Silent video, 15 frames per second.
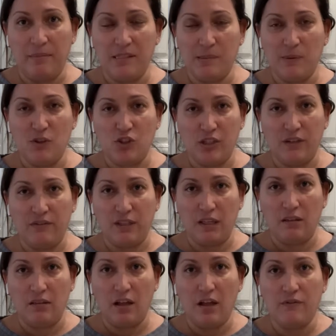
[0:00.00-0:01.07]
especially if they
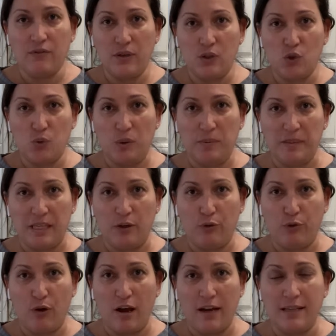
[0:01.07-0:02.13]
love sweet potato
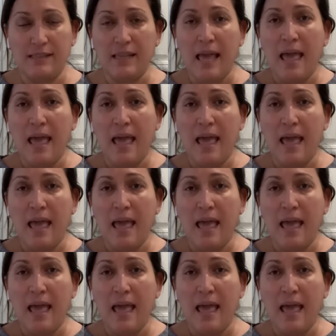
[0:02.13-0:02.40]
fries.